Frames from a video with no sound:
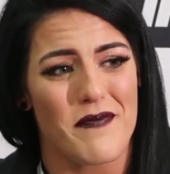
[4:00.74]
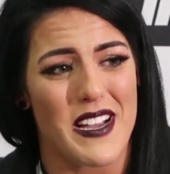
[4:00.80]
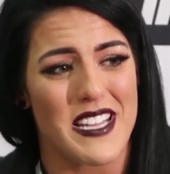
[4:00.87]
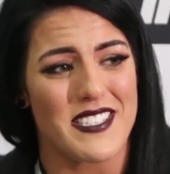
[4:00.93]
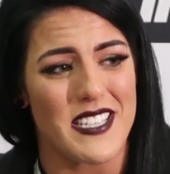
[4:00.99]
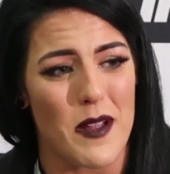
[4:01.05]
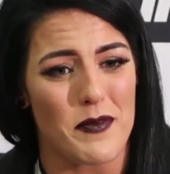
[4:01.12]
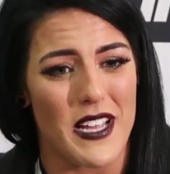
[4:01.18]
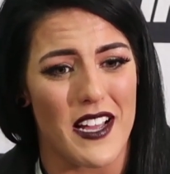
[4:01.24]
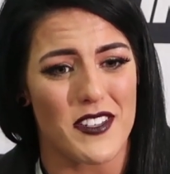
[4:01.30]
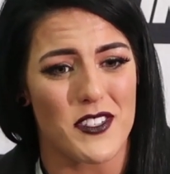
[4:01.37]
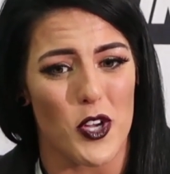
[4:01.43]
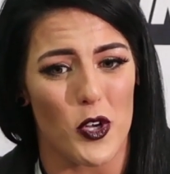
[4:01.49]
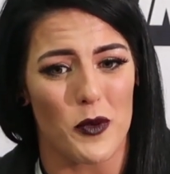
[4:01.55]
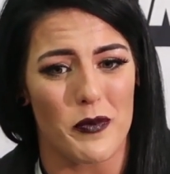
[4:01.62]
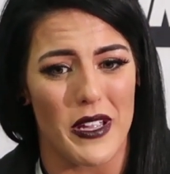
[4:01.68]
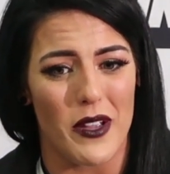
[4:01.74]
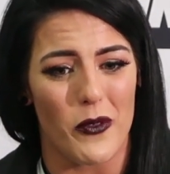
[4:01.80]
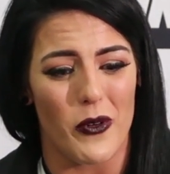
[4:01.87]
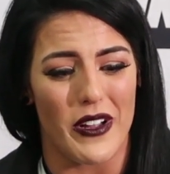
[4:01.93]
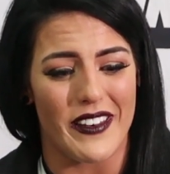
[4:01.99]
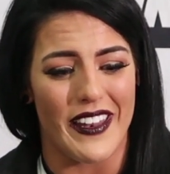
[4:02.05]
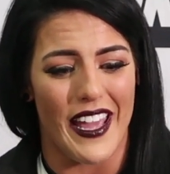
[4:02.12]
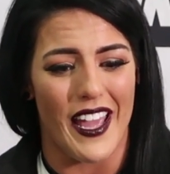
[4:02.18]
My stepdad told me
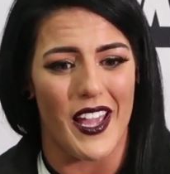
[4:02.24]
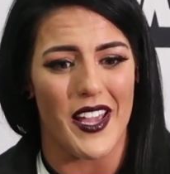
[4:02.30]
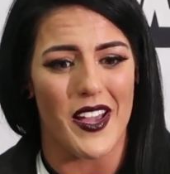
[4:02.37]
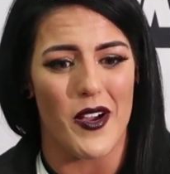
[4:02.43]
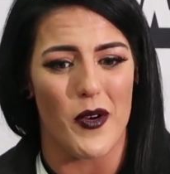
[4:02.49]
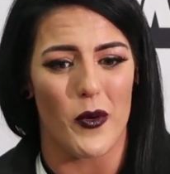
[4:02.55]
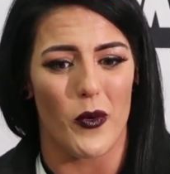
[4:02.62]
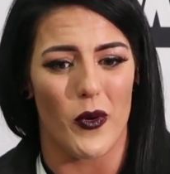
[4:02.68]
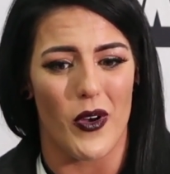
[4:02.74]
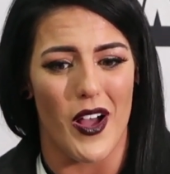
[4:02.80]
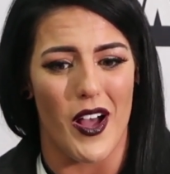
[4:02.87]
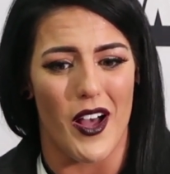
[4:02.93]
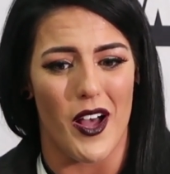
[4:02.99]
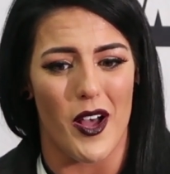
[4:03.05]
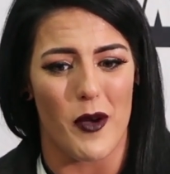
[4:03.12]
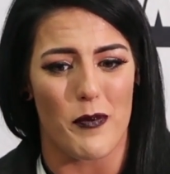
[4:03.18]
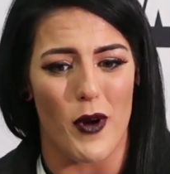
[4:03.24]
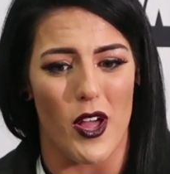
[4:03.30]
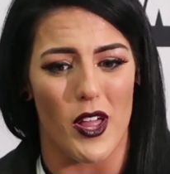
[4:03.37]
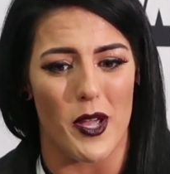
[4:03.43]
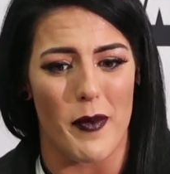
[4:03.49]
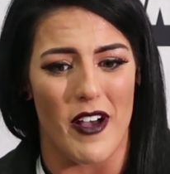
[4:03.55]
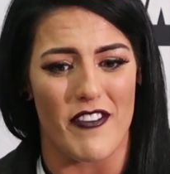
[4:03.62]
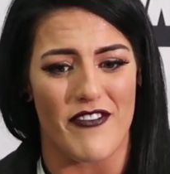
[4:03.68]
one day,
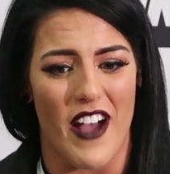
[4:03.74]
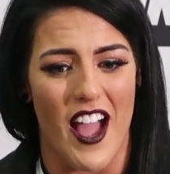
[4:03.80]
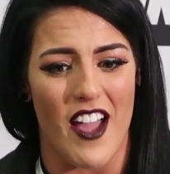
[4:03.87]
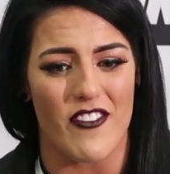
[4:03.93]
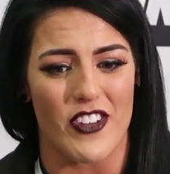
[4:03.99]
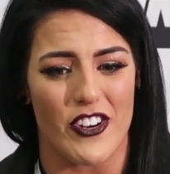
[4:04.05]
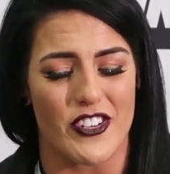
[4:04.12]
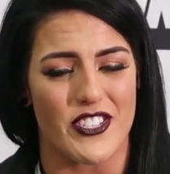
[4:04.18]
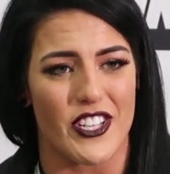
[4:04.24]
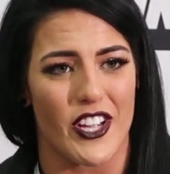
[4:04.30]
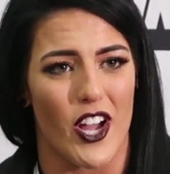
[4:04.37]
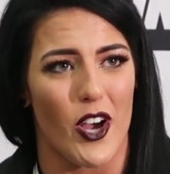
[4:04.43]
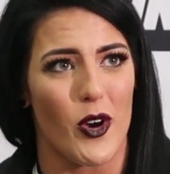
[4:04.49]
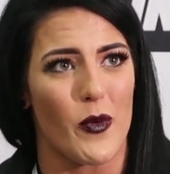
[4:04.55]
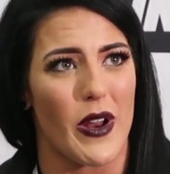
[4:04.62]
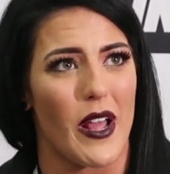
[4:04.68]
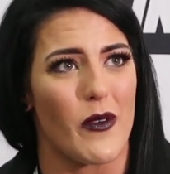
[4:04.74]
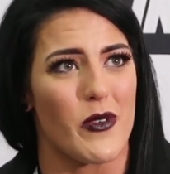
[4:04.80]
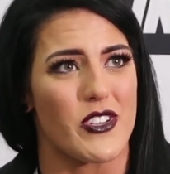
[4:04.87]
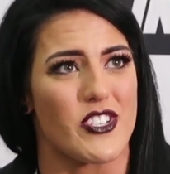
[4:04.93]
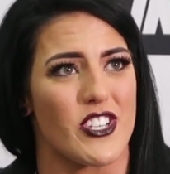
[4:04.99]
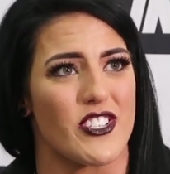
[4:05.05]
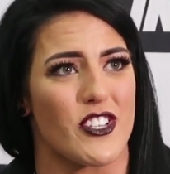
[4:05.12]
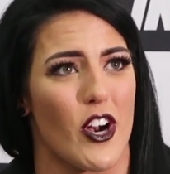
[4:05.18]
probably about 5 years ago, when I
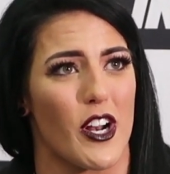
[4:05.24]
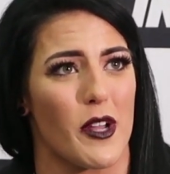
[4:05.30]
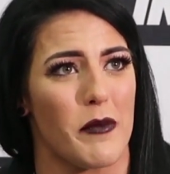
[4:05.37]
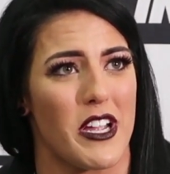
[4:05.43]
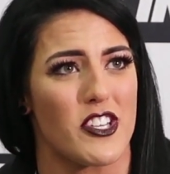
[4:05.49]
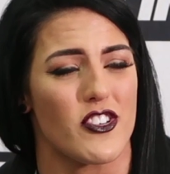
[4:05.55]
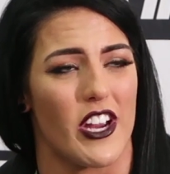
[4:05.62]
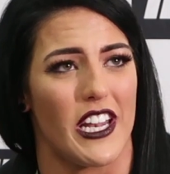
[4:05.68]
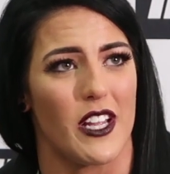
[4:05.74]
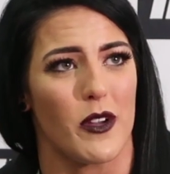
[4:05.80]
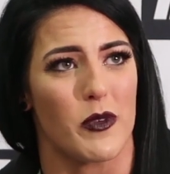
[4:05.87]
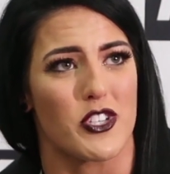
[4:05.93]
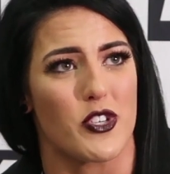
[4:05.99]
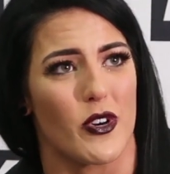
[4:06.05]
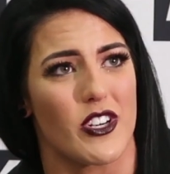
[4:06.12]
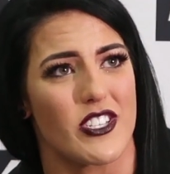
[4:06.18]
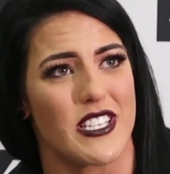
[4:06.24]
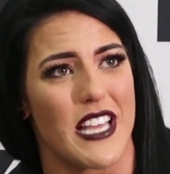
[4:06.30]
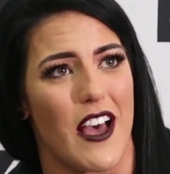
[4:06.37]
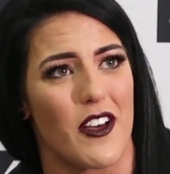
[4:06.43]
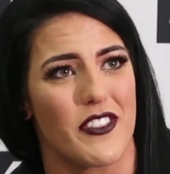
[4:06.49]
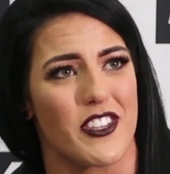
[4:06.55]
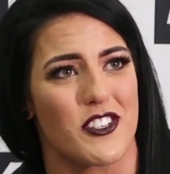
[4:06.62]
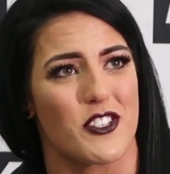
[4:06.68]
was just starting my training with George
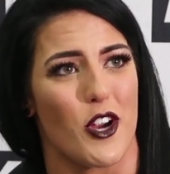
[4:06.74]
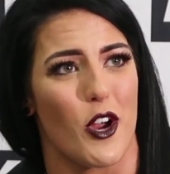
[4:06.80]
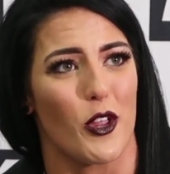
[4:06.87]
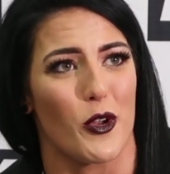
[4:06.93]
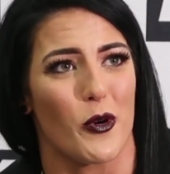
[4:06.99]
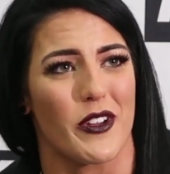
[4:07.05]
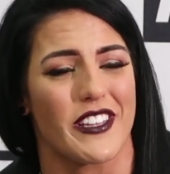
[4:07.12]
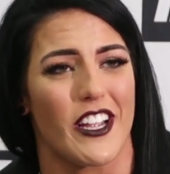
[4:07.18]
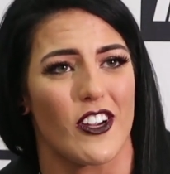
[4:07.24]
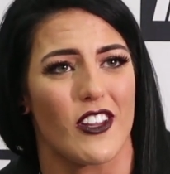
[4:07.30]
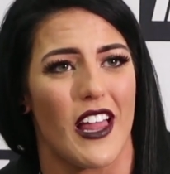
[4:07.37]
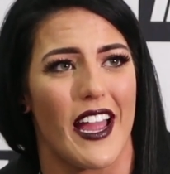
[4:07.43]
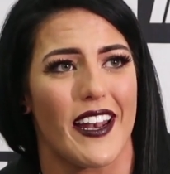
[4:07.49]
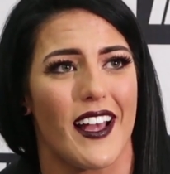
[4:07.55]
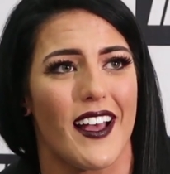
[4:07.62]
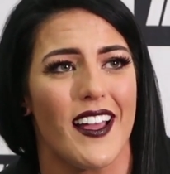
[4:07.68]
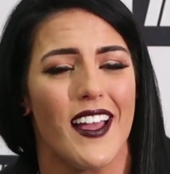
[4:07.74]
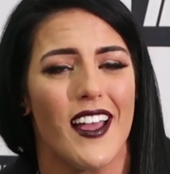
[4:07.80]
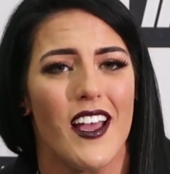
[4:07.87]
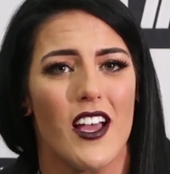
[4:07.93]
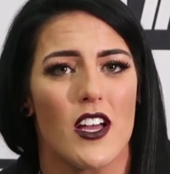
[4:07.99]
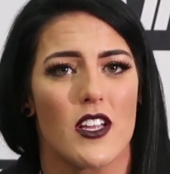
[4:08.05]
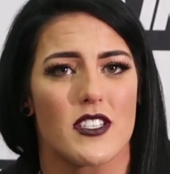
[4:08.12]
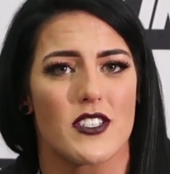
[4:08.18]
South in Charlotte, North Carolina,
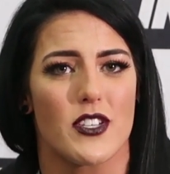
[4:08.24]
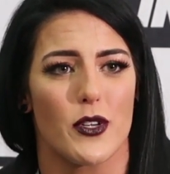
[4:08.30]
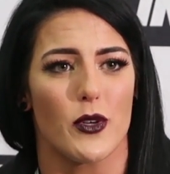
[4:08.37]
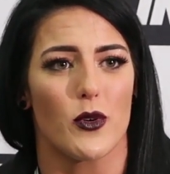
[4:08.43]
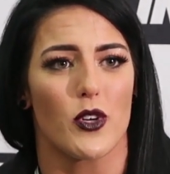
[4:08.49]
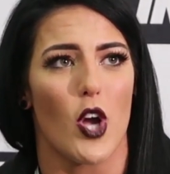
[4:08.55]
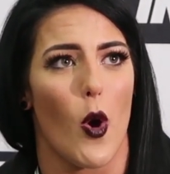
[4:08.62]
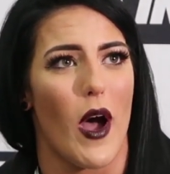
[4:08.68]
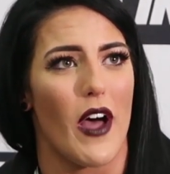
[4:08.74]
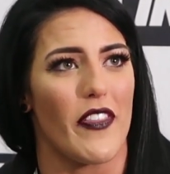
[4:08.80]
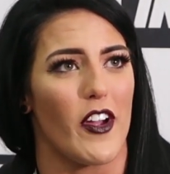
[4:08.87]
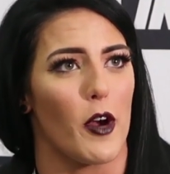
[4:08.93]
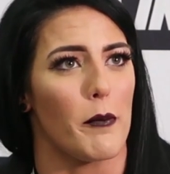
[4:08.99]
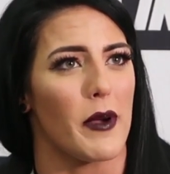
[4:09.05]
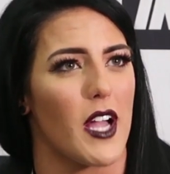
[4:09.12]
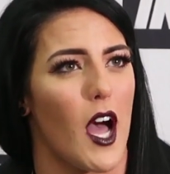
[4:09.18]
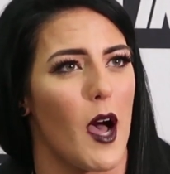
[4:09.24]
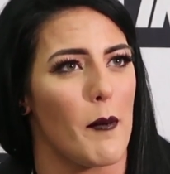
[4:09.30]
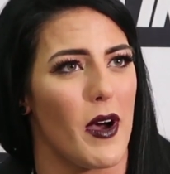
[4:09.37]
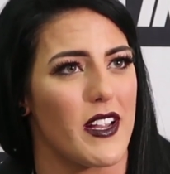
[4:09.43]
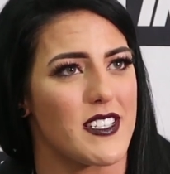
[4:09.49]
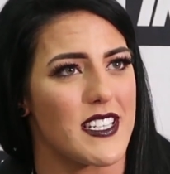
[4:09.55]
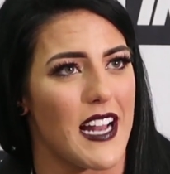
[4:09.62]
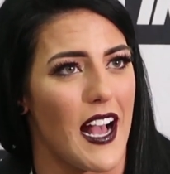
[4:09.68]
to go out there and
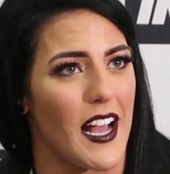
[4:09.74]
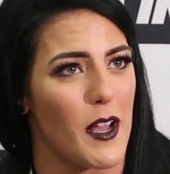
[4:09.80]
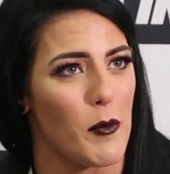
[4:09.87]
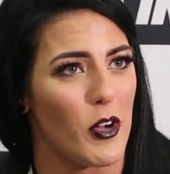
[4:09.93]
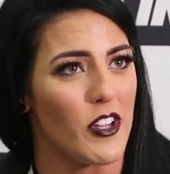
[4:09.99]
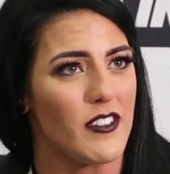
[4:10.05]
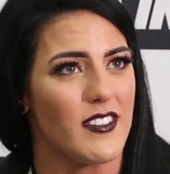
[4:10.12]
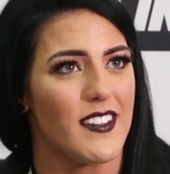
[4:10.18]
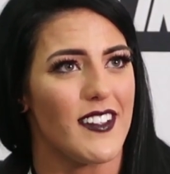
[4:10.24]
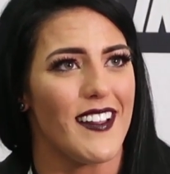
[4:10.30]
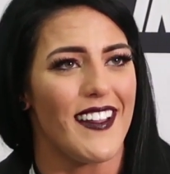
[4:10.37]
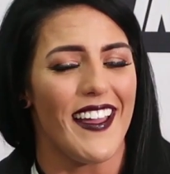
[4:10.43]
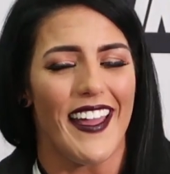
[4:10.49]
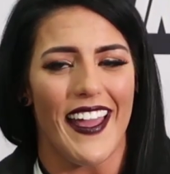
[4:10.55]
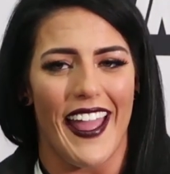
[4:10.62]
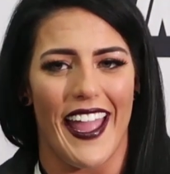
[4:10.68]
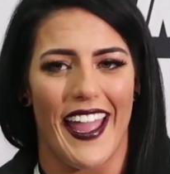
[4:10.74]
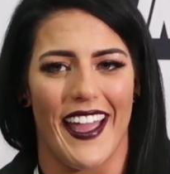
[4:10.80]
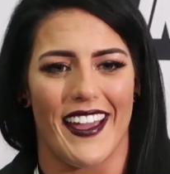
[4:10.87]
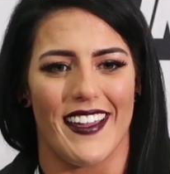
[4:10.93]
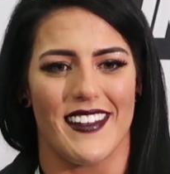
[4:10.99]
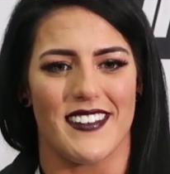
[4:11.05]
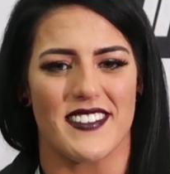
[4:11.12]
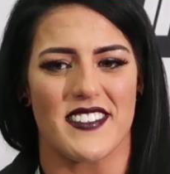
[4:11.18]
become undeniable.
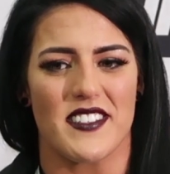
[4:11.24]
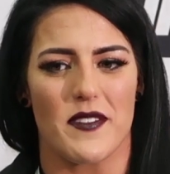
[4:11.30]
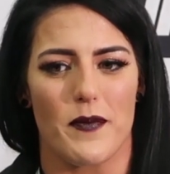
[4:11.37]
And